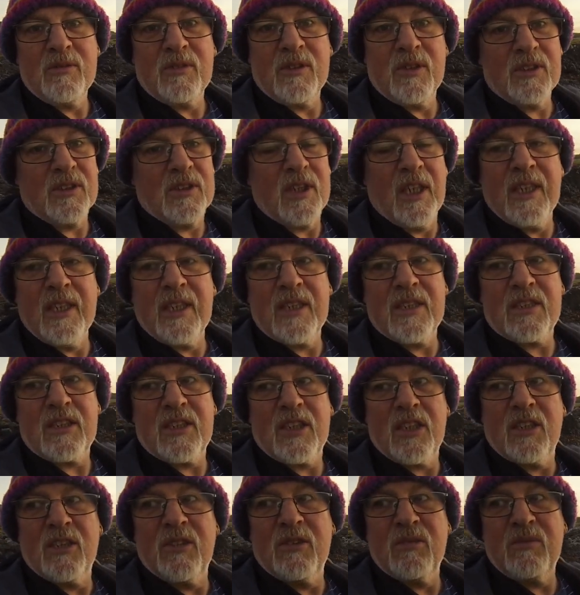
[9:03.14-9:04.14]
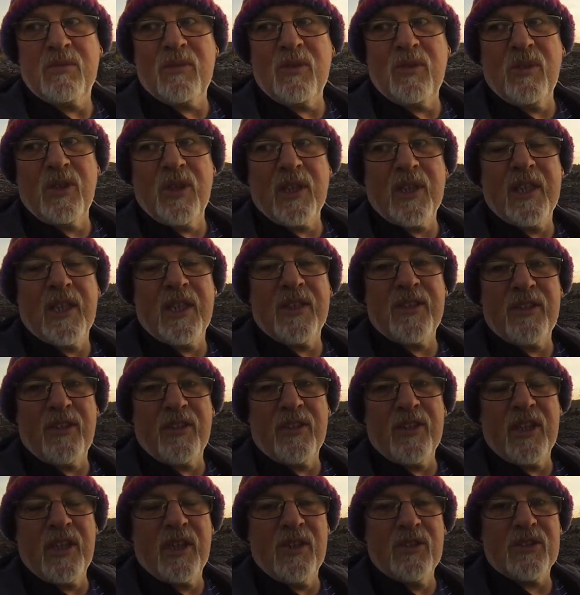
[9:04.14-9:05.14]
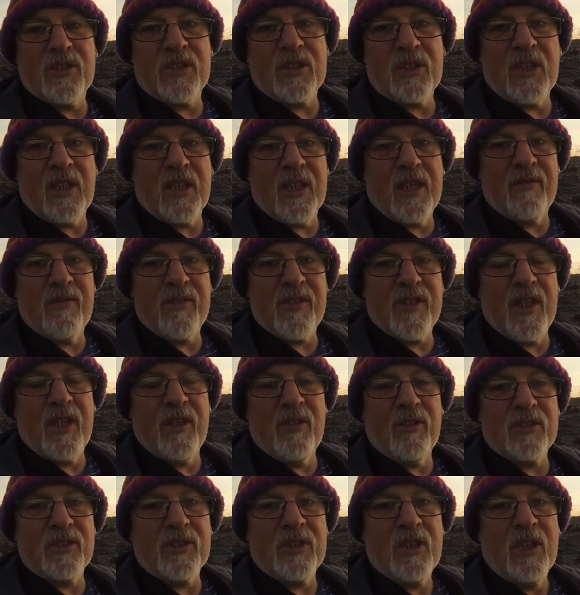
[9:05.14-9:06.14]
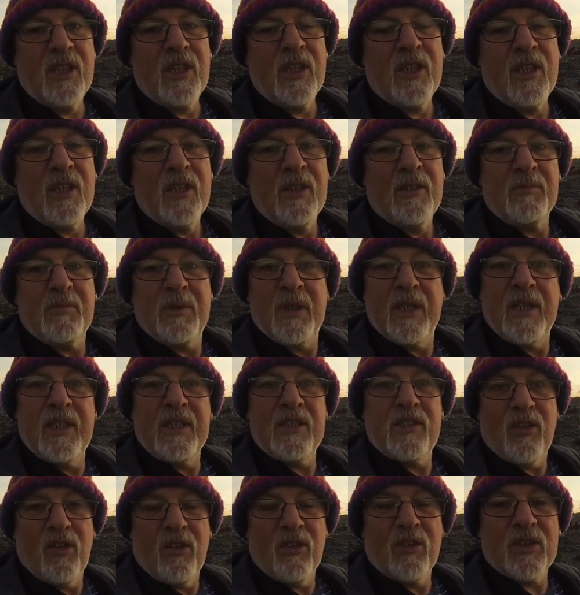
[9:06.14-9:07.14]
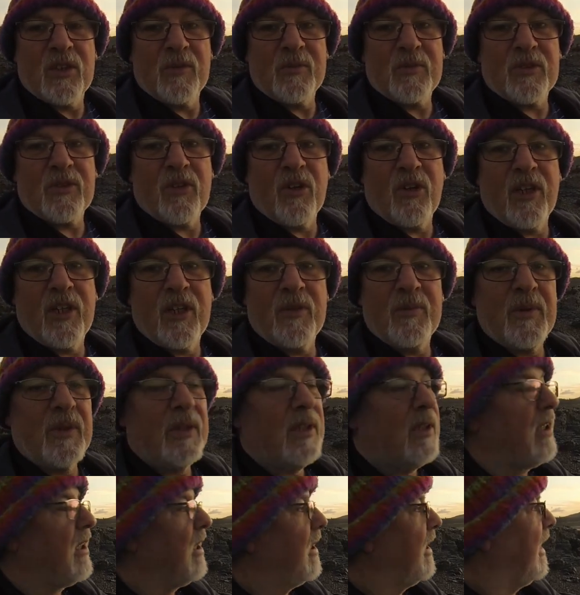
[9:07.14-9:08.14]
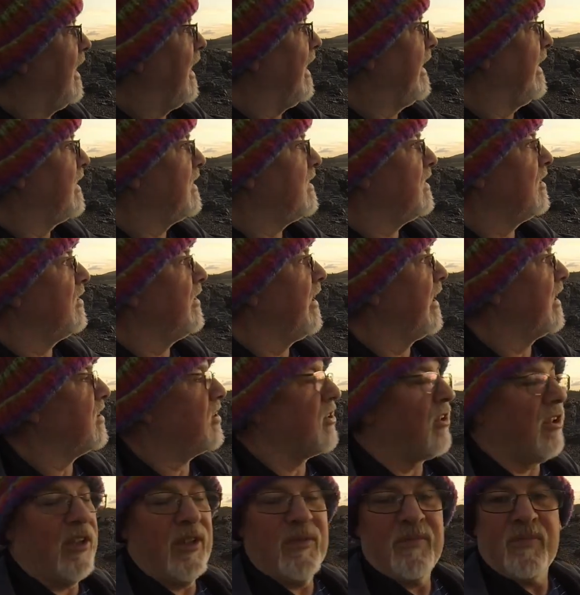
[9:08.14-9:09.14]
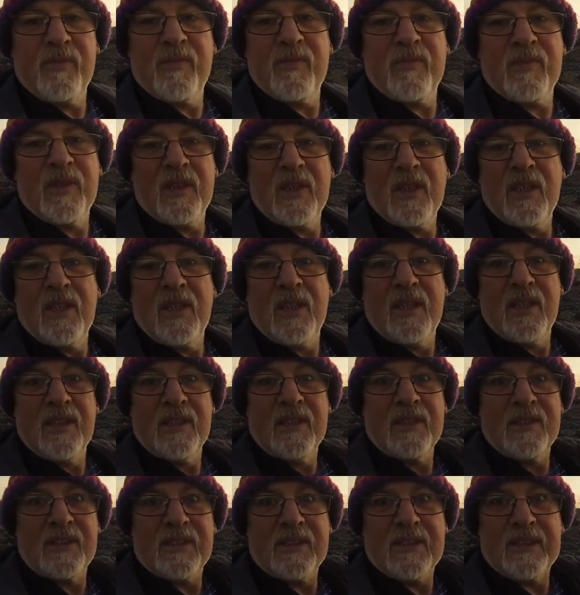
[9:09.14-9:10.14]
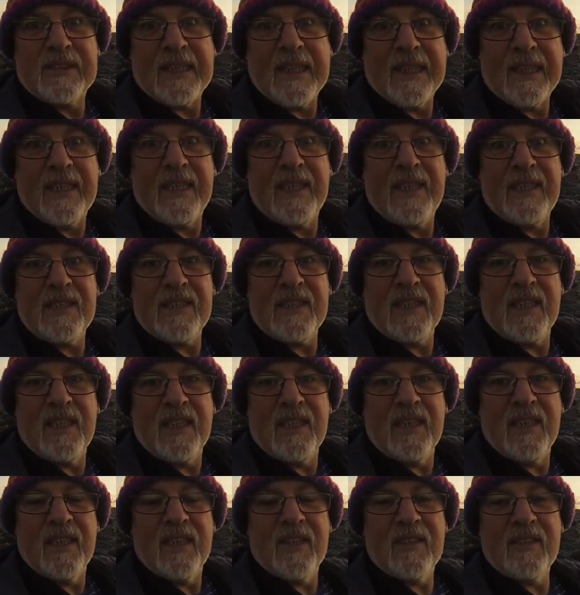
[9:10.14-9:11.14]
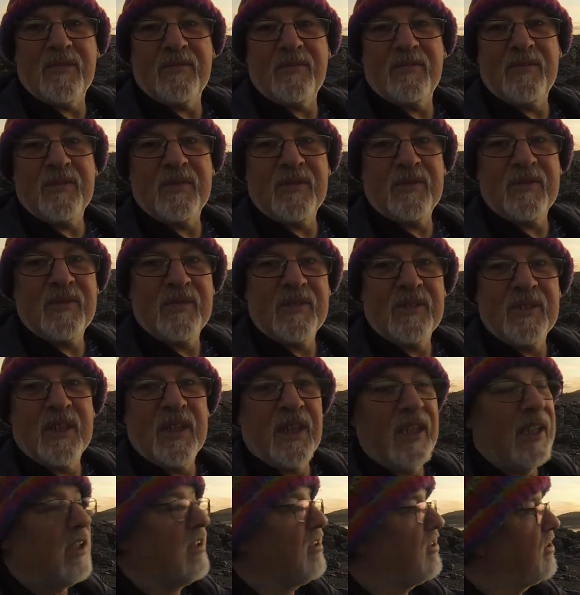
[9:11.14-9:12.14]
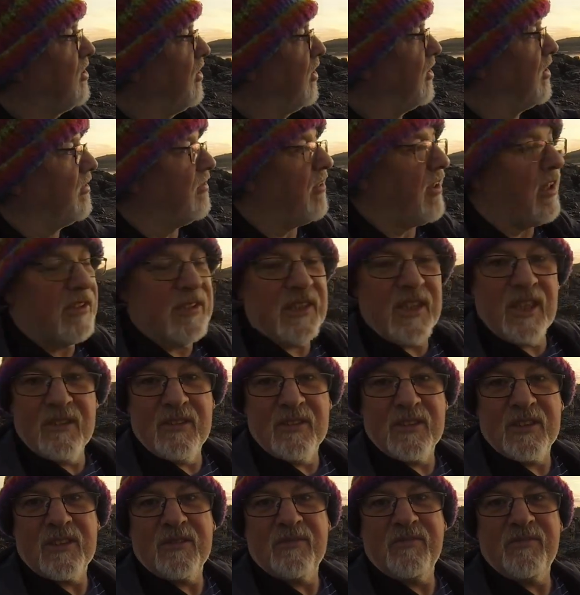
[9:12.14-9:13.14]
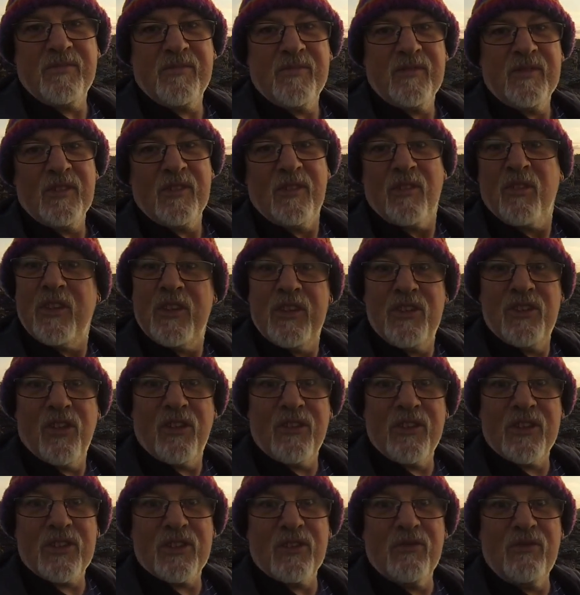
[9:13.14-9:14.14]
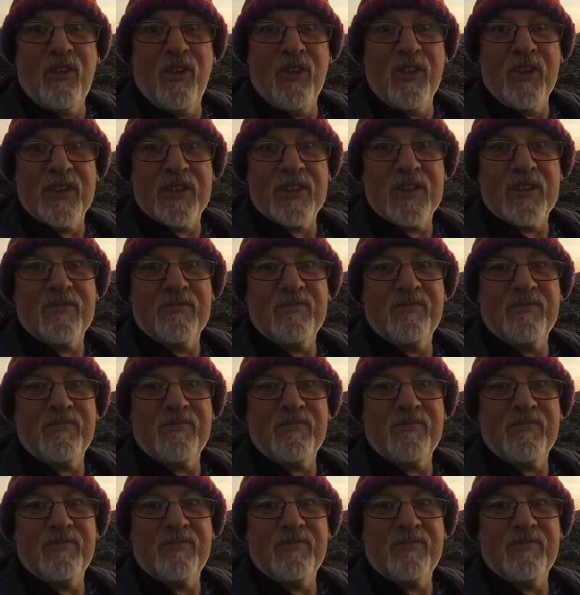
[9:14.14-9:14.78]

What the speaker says: There's links to all the gear that I use and everything else. Please like, subscribe, and until next time, take it easy. Enjoy the photos. Enjoy the sunrise.